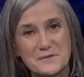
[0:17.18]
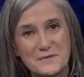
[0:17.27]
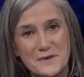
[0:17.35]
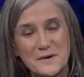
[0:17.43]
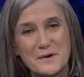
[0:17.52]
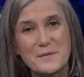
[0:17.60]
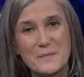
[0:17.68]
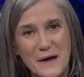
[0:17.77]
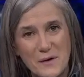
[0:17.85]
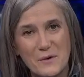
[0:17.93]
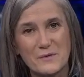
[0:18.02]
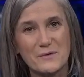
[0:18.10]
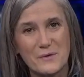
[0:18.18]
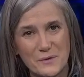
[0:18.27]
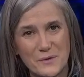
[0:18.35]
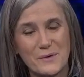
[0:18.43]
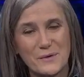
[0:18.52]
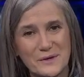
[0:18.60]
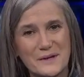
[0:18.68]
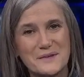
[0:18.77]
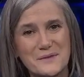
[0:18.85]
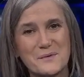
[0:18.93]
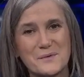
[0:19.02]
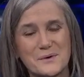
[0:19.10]
a very powerful role
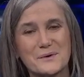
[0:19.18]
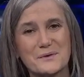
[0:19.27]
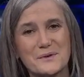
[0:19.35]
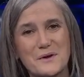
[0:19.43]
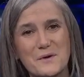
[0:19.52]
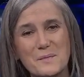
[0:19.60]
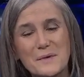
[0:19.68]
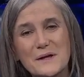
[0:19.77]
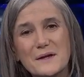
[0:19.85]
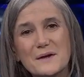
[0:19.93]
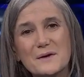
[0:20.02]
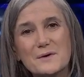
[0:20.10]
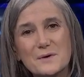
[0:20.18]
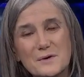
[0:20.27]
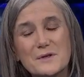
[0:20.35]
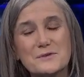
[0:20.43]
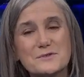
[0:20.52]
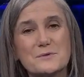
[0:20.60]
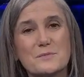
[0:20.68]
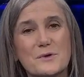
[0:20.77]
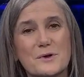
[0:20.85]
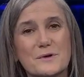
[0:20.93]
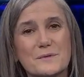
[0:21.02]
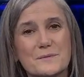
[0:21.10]
in the world, Noam. Who do you support?